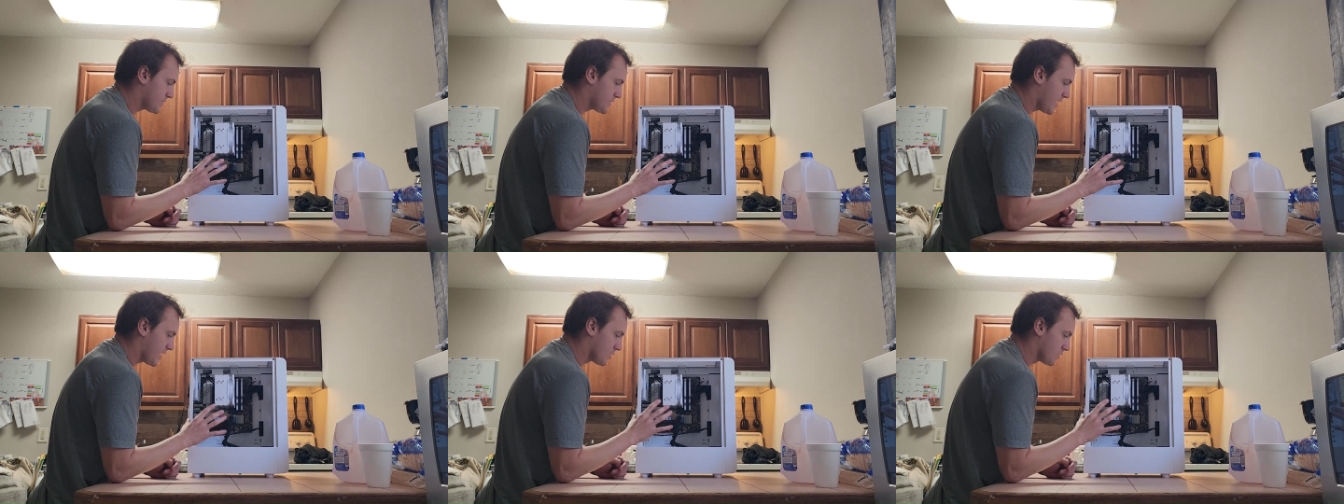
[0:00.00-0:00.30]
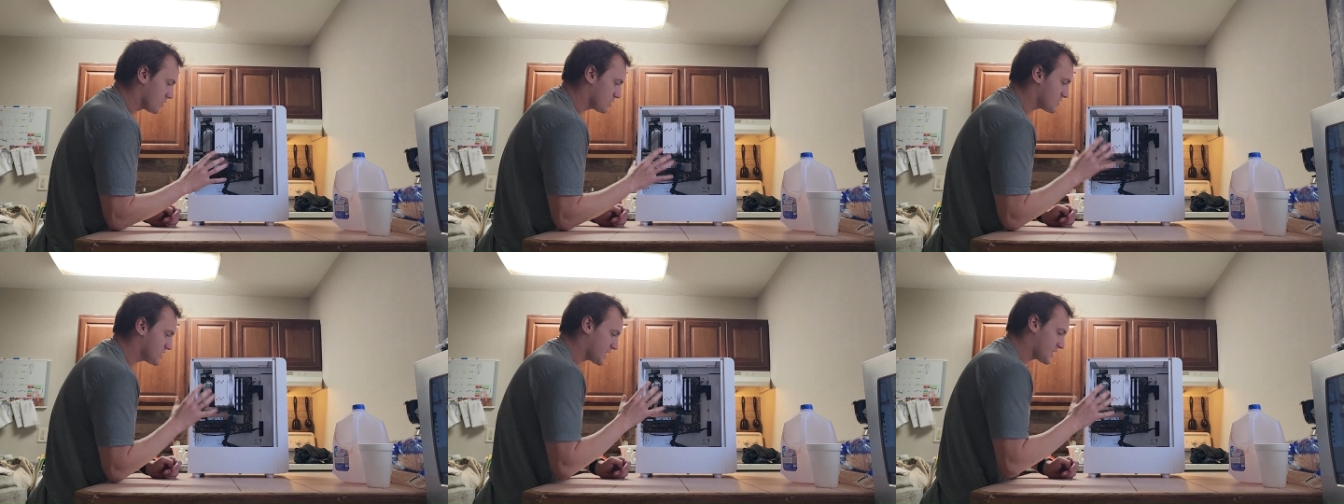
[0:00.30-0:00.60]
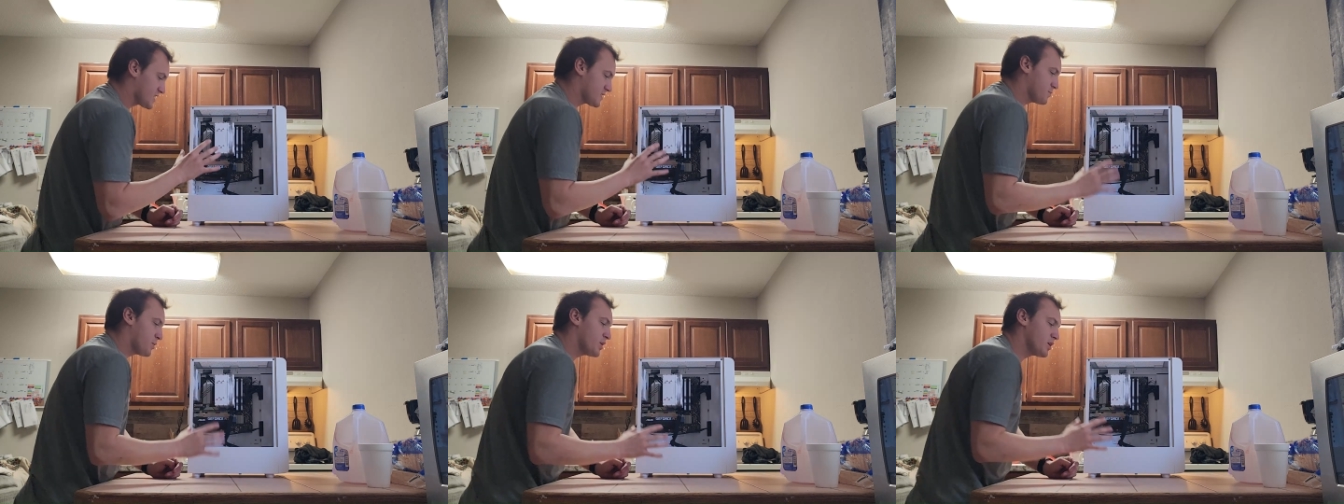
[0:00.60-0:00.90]
It looks
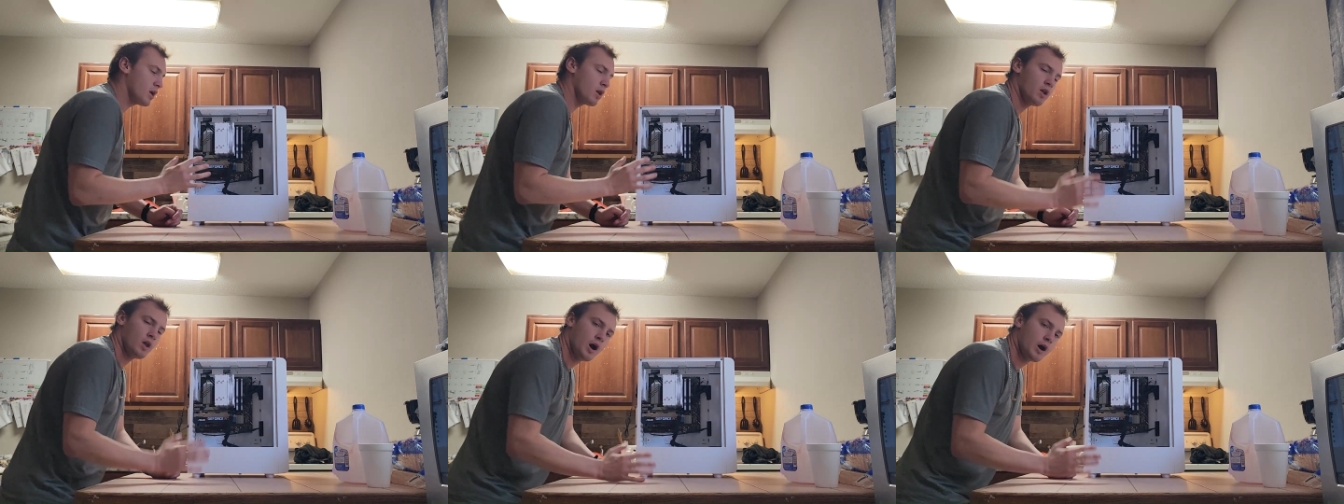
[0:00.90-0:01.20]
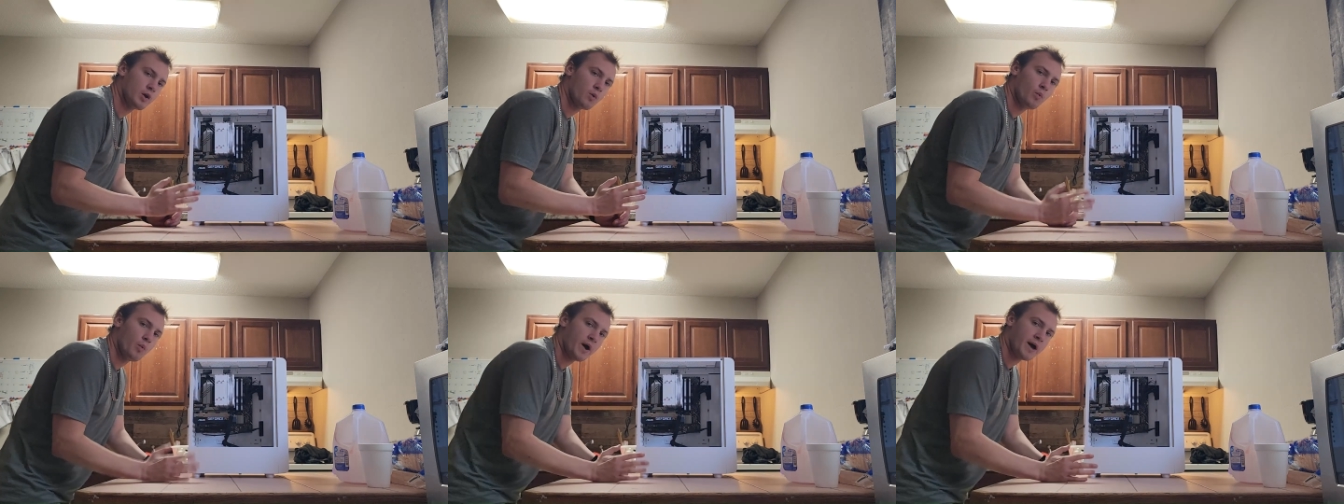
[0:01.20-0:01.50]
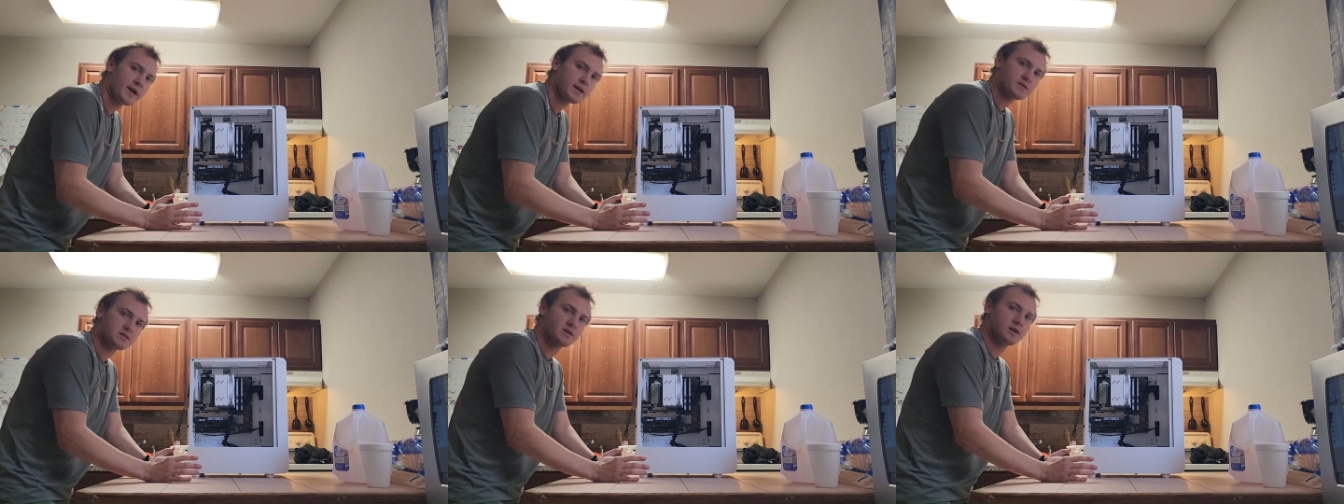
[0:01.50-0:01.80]
like it's putting a lot of
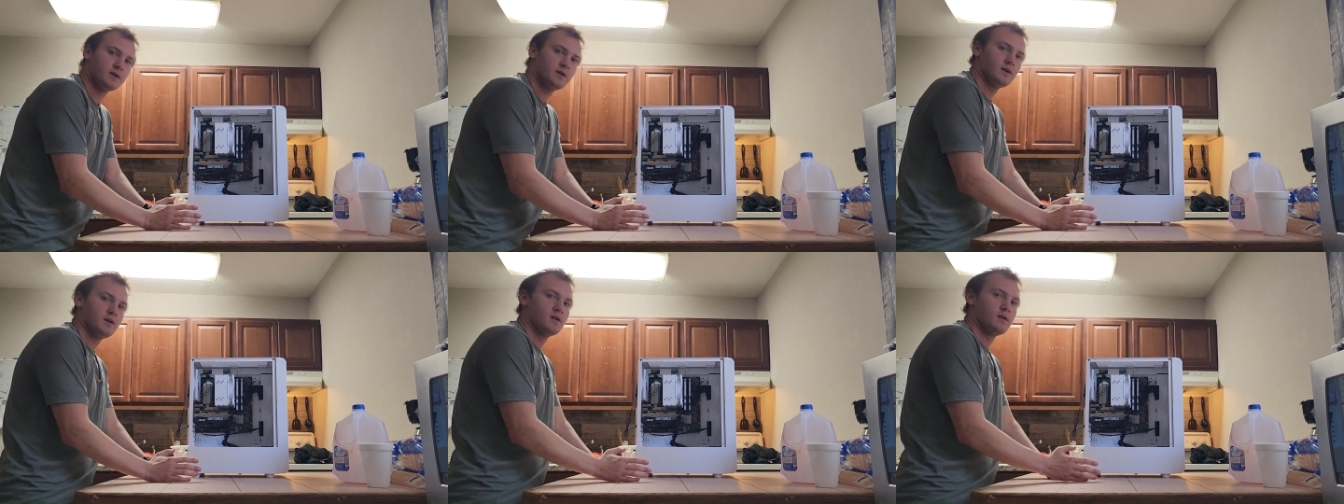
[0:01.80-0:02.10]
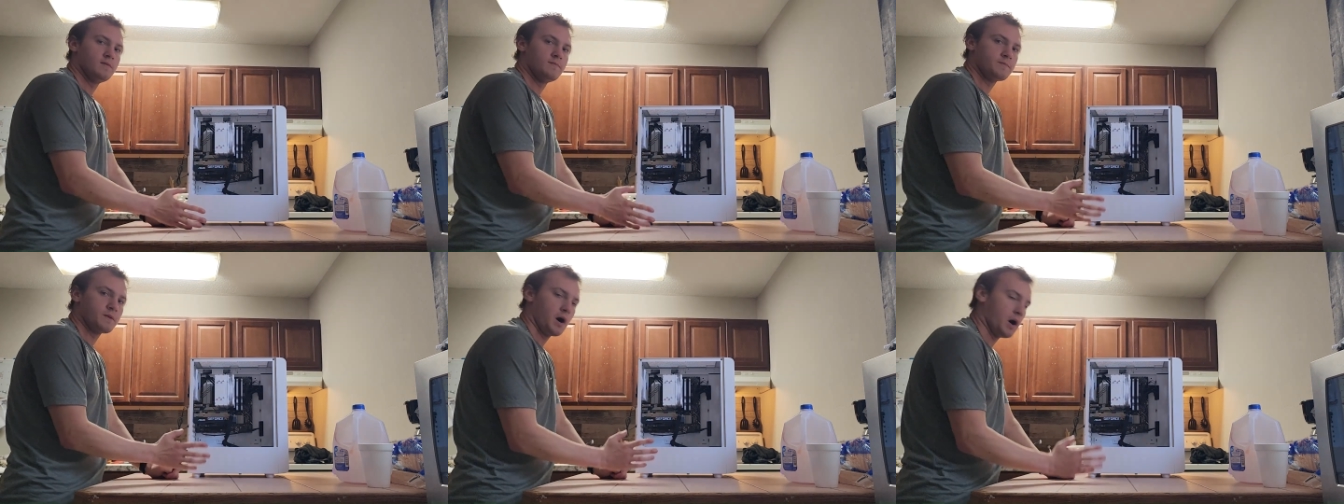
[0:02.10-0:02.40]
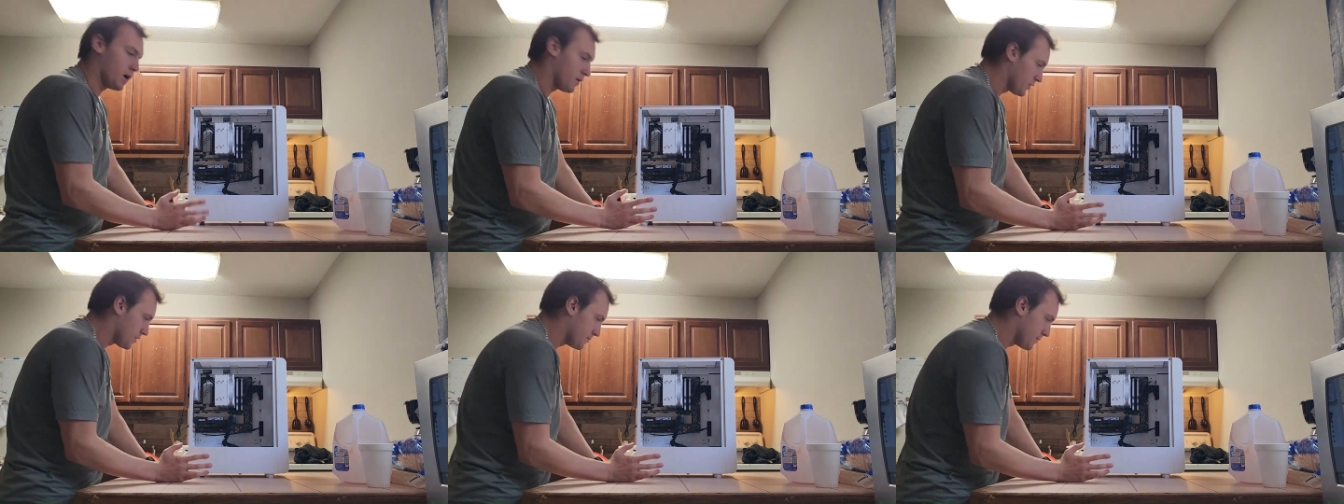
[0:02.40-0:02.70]
weight
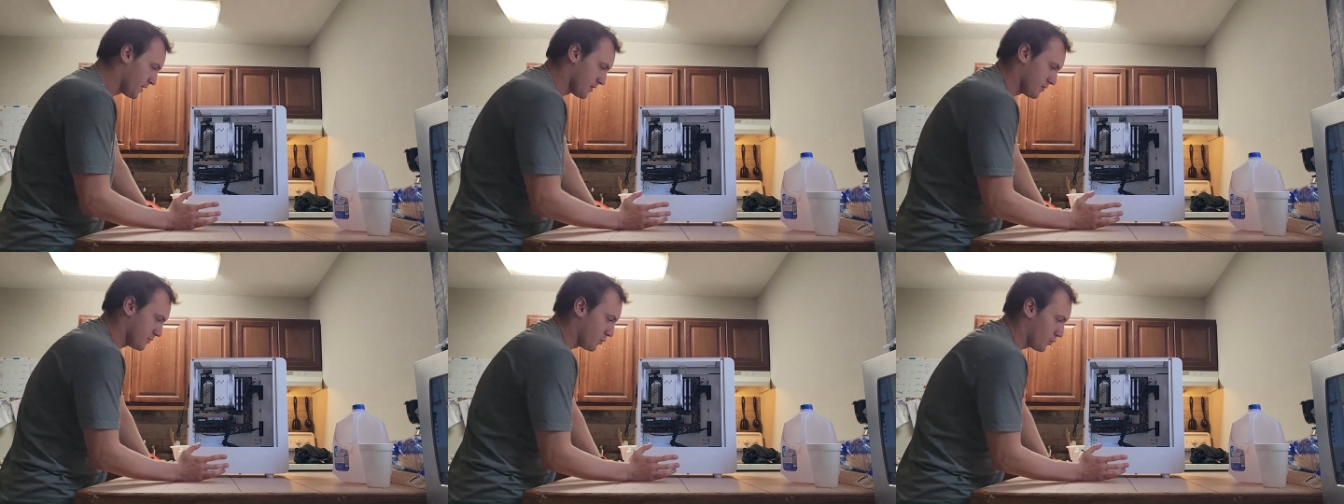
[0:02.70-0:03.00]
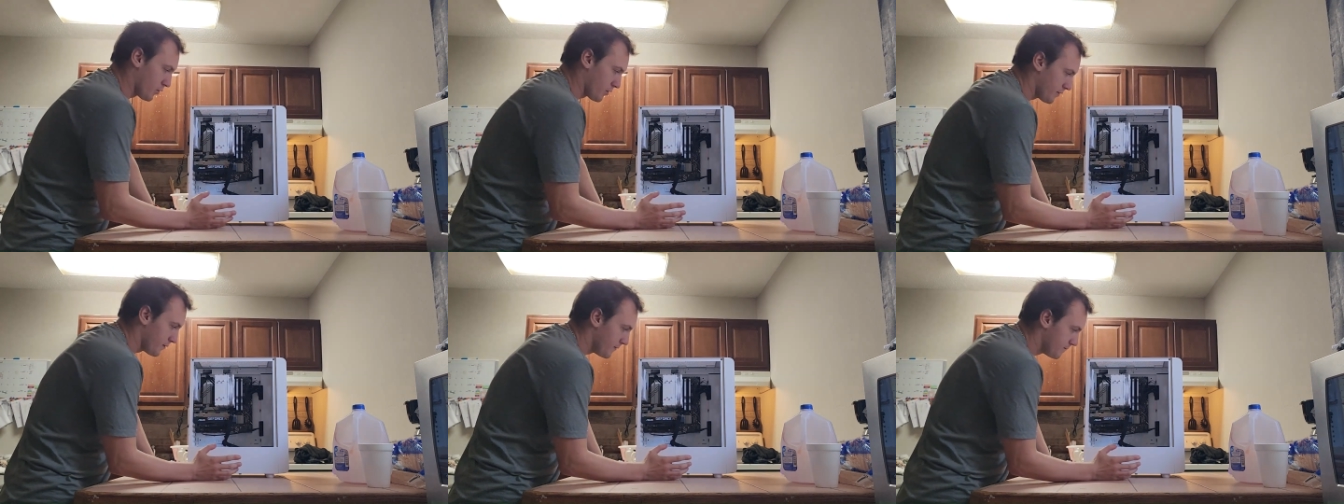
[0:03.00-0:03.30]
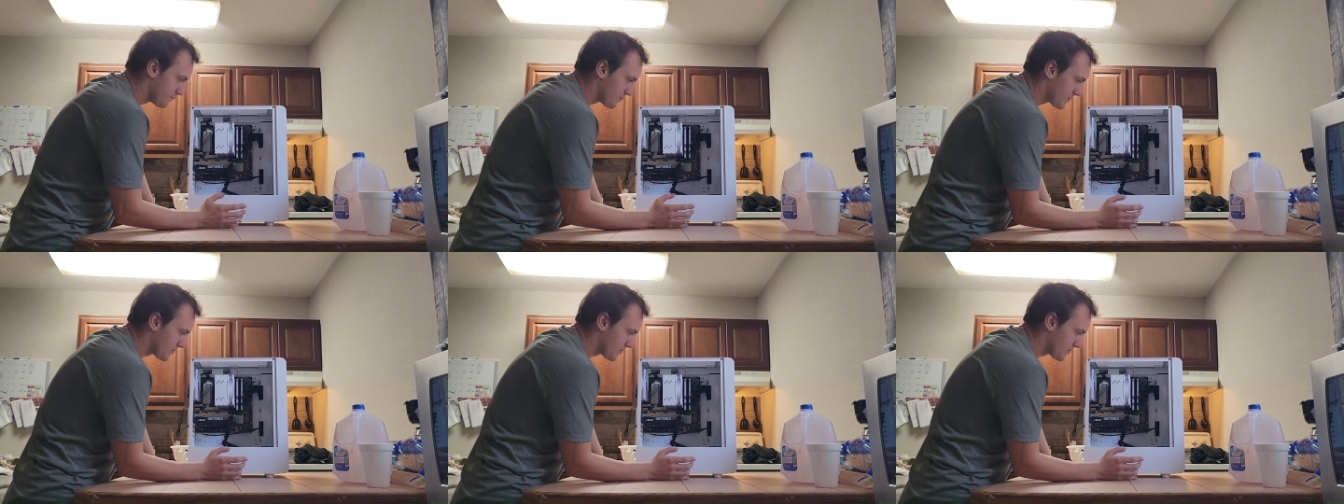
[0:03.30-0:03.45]
on the motherboard.